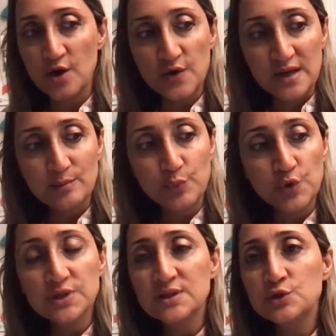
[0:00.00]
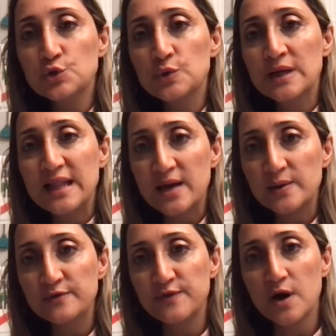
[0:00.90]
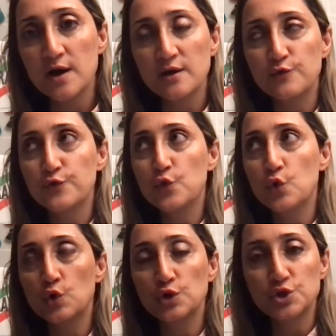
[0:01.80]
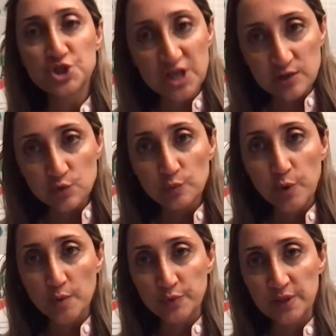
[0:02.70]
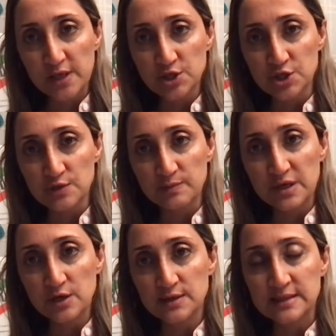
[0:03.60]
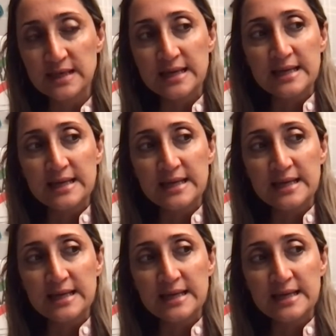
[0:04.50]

are important to clarify for the general population, because